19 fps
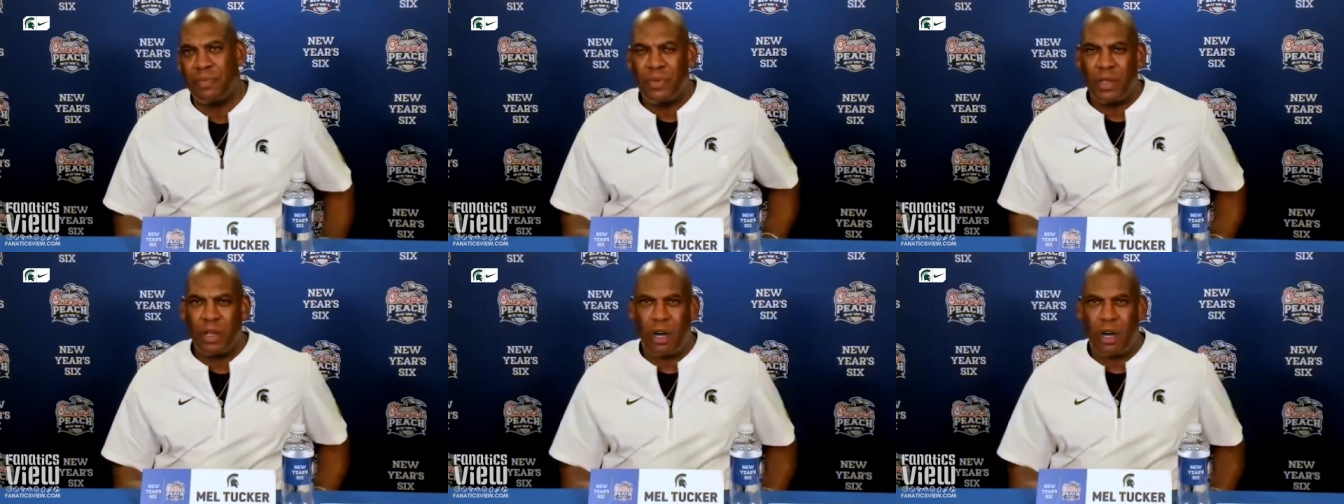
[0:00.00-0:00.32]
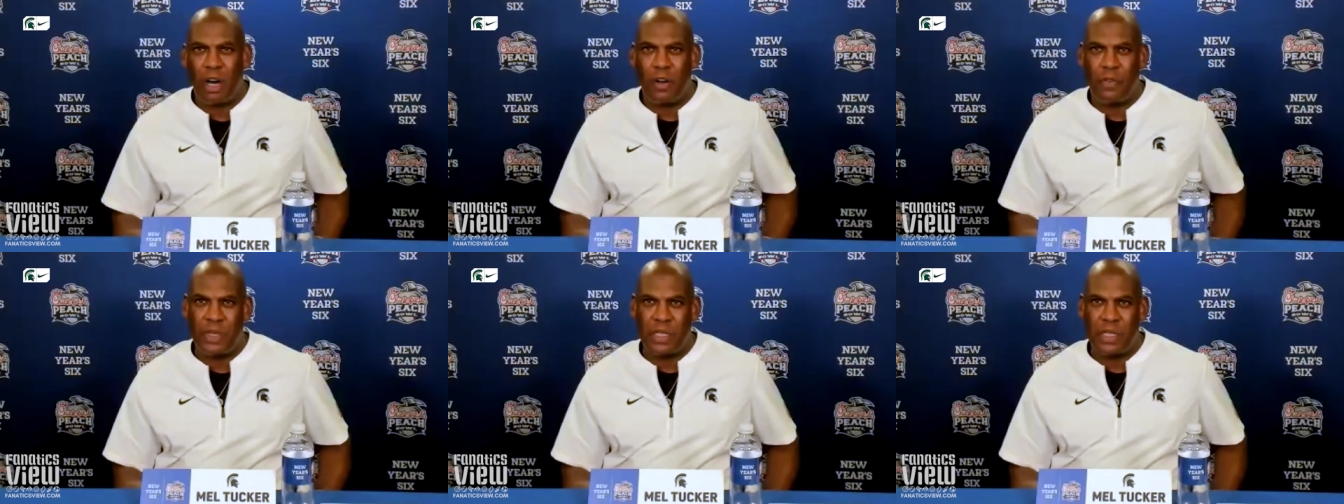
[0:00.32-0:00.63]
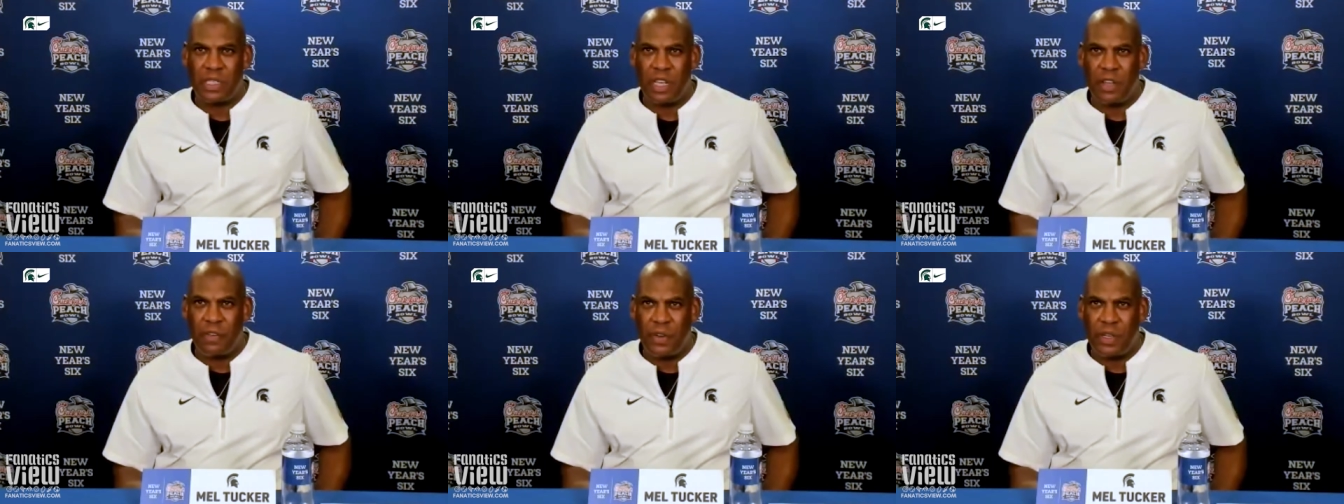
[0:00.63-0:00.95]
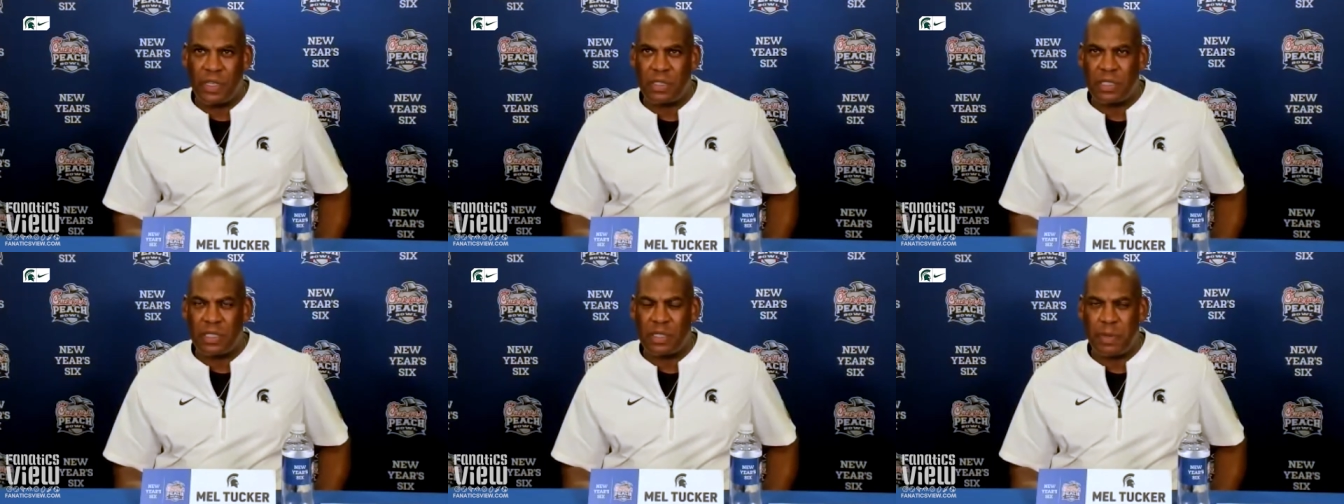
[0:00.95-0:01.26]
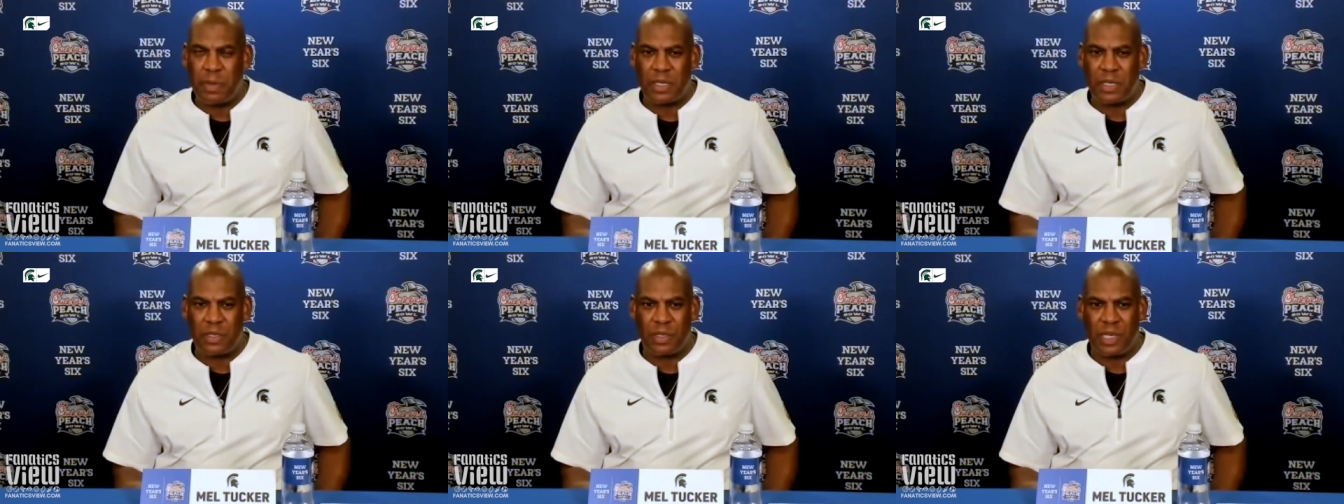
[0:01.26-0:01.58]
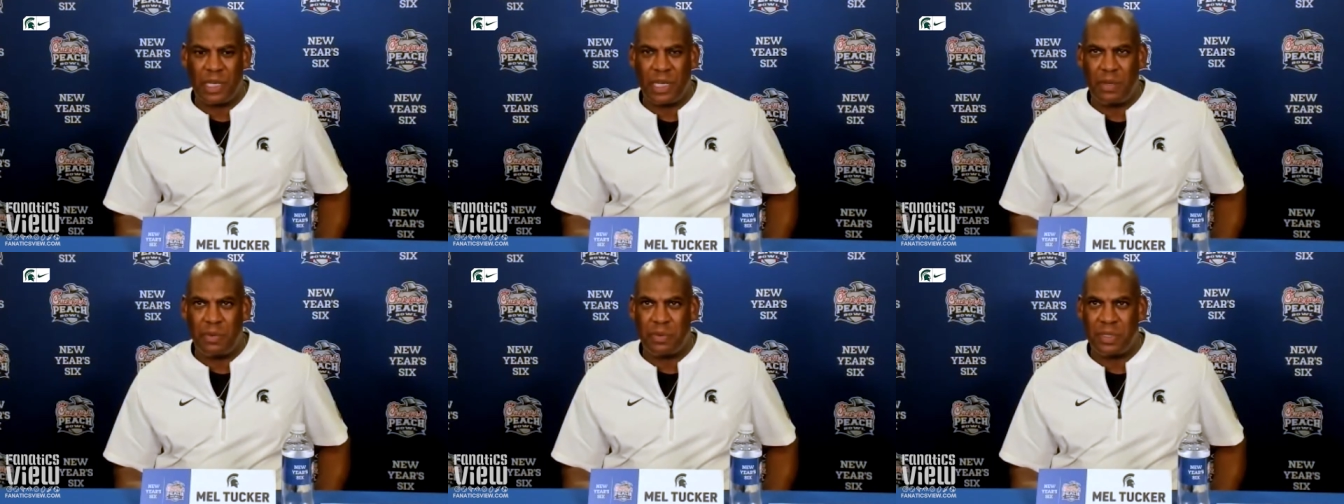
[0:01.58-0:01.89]
offense, defense, and special
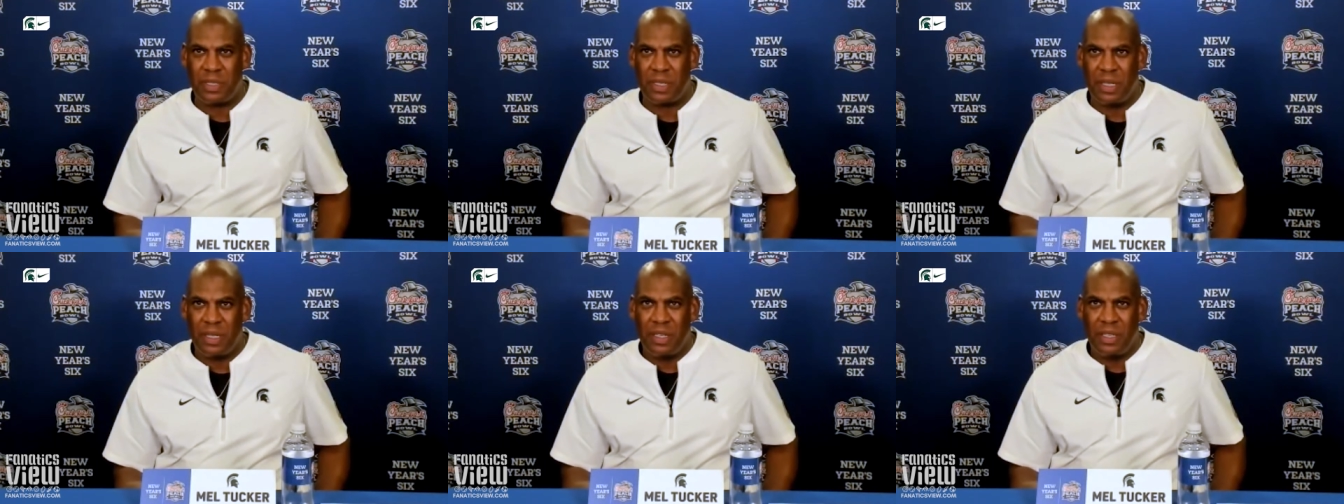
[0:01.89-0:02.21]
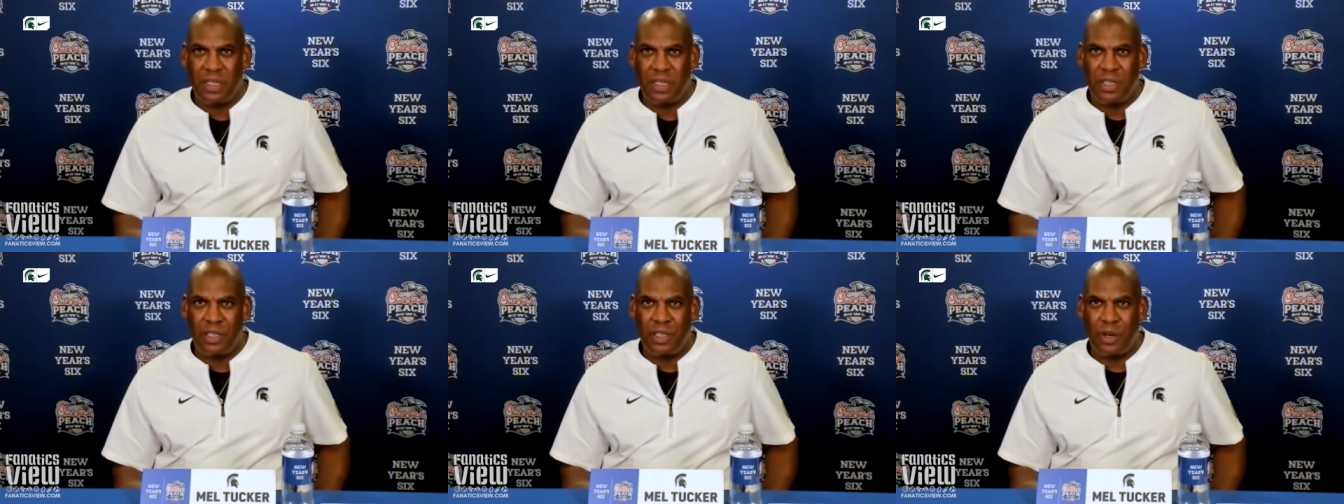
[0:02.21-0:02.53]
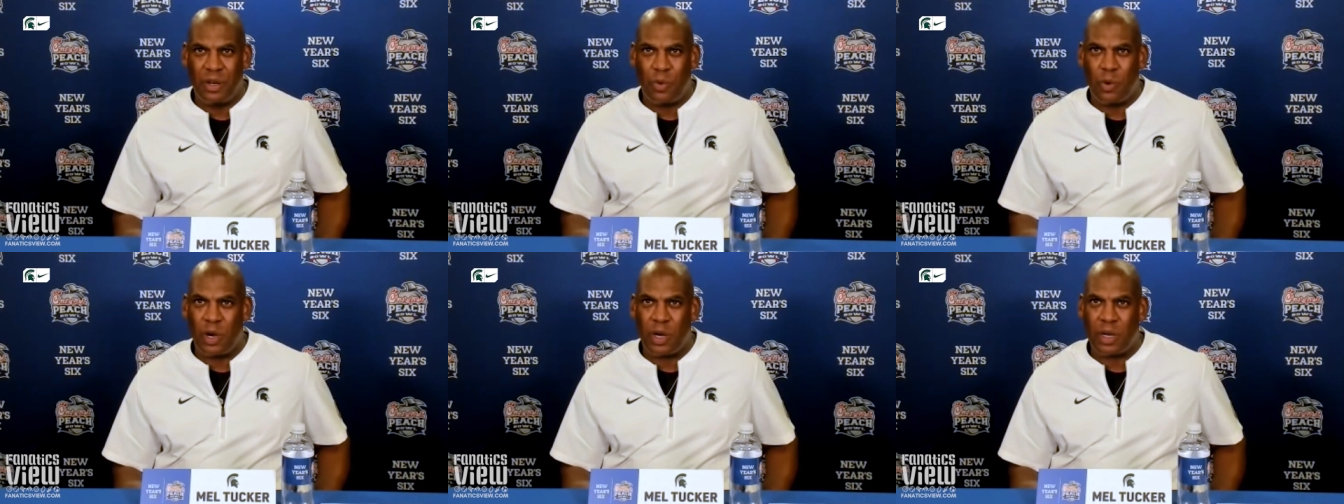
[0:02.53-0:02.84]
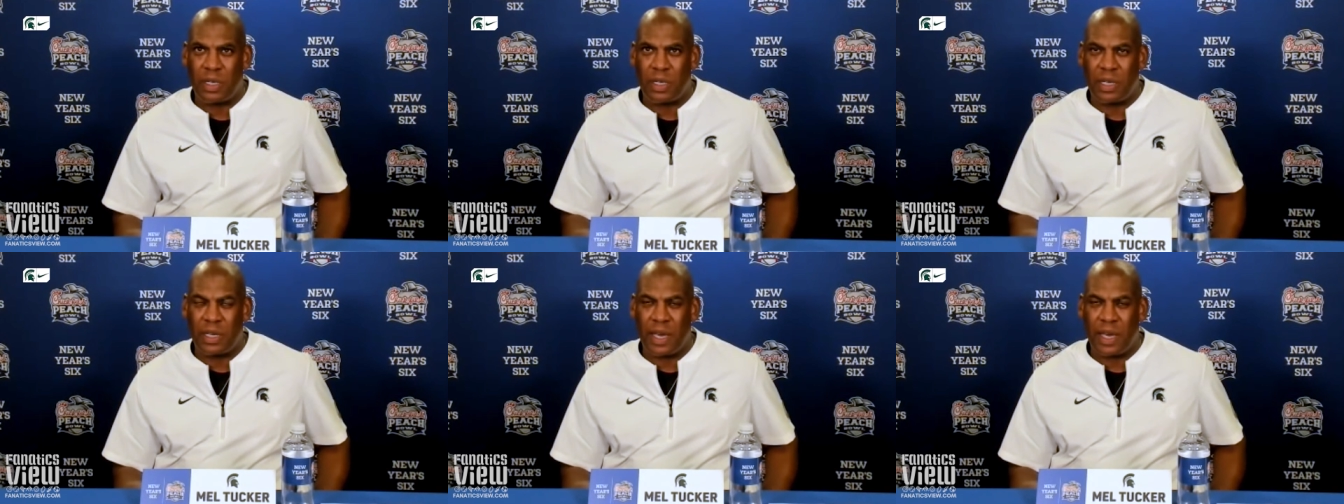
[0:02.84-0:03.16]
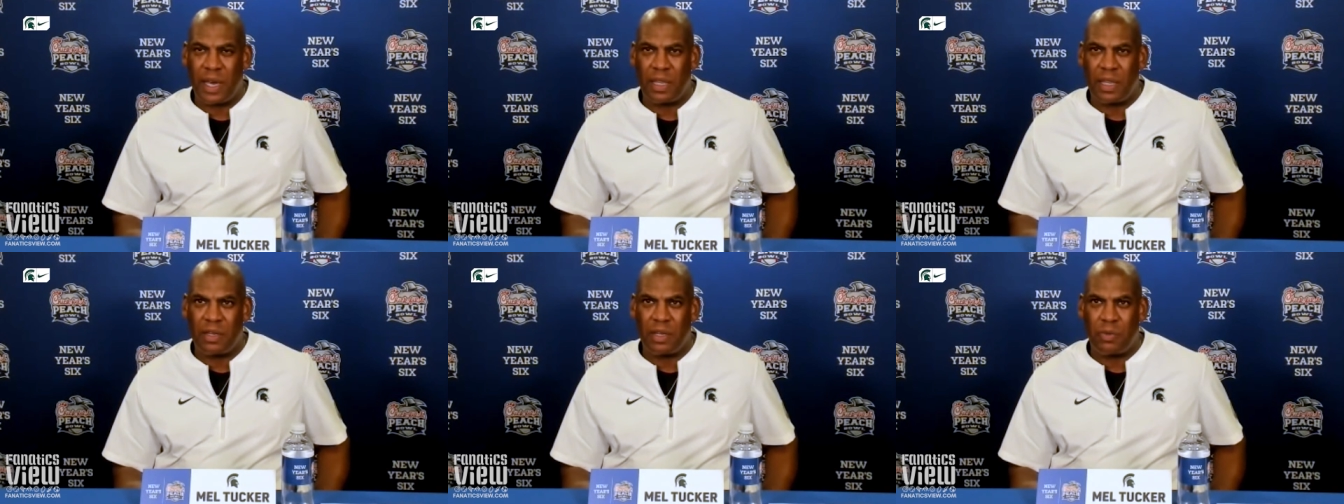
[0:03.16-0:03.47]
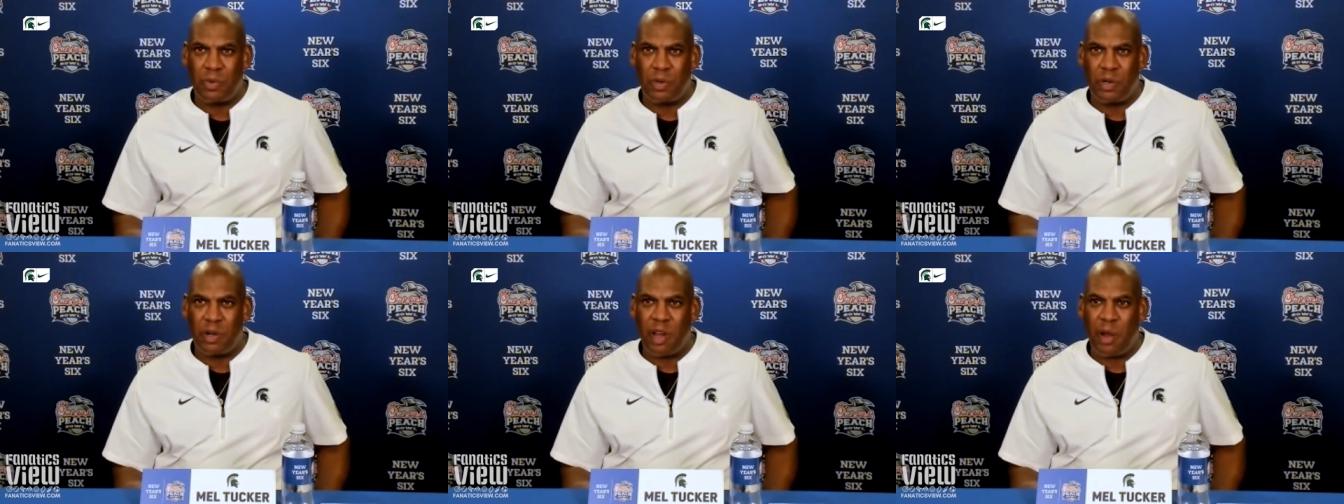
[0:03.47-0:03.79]
teams, you know, working together,
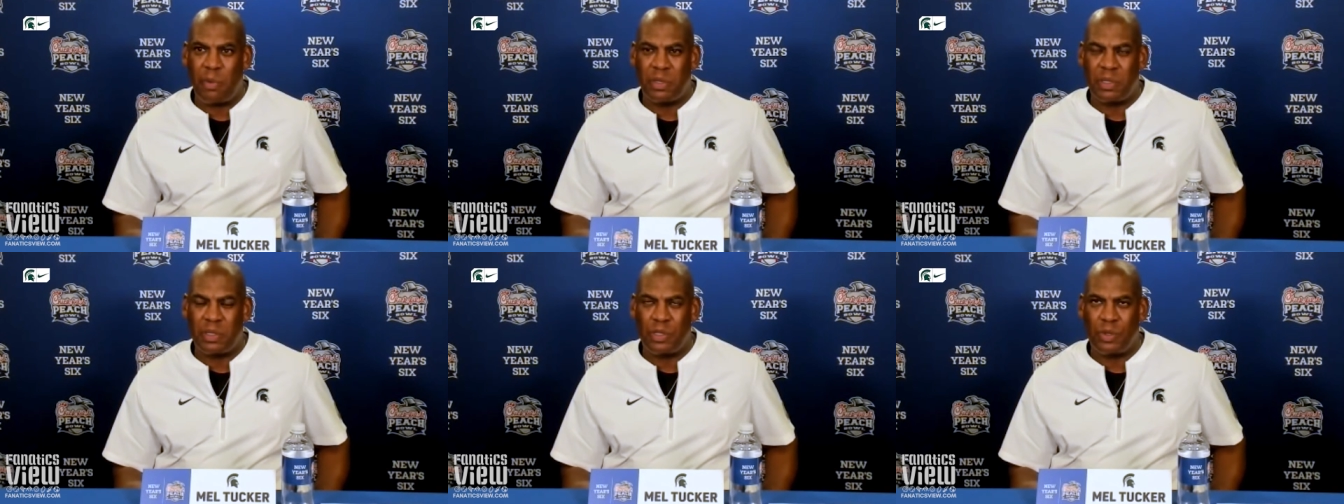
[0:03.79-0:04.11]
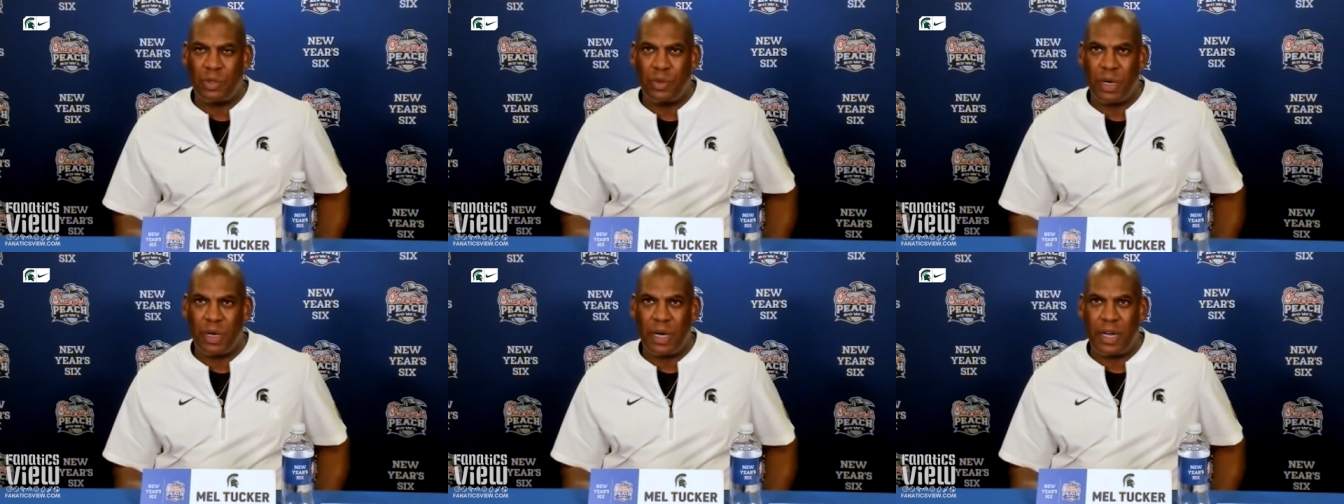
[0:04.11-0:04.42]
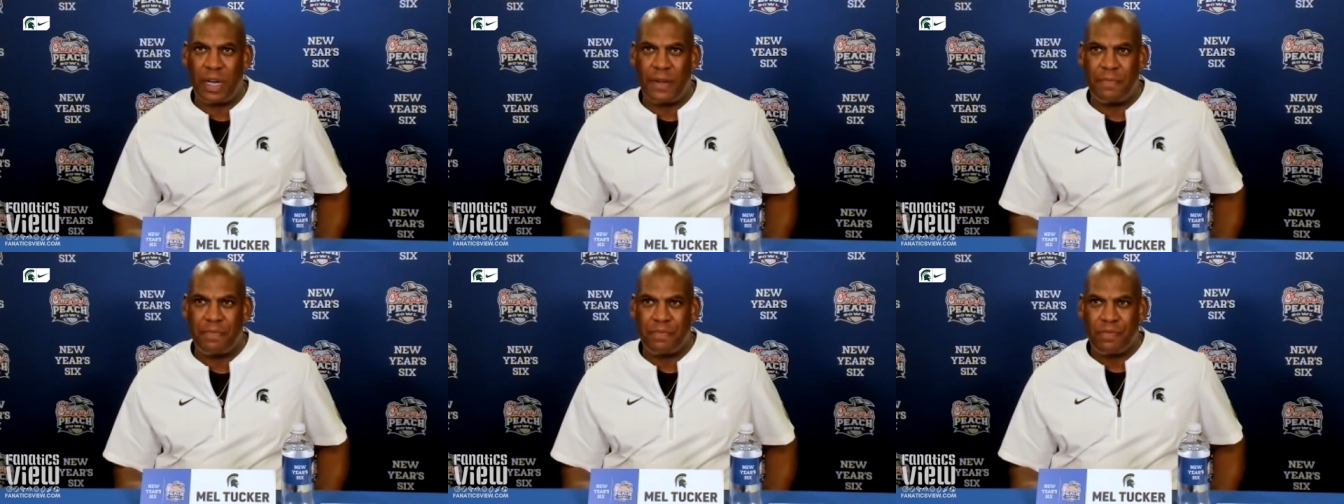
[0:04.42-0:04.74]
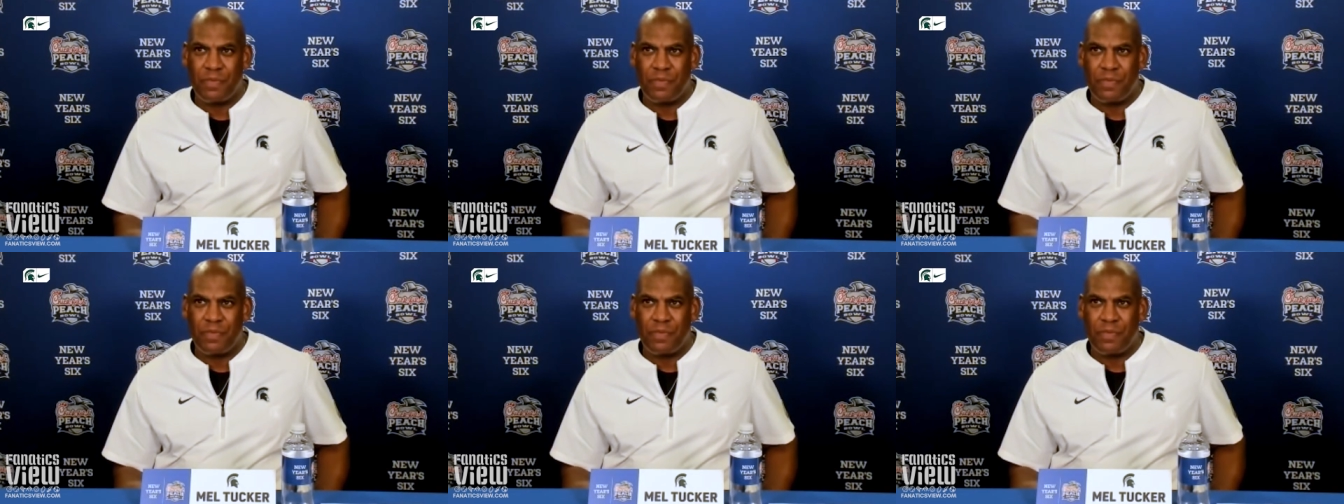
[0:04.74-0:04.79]
and we were able to, uh,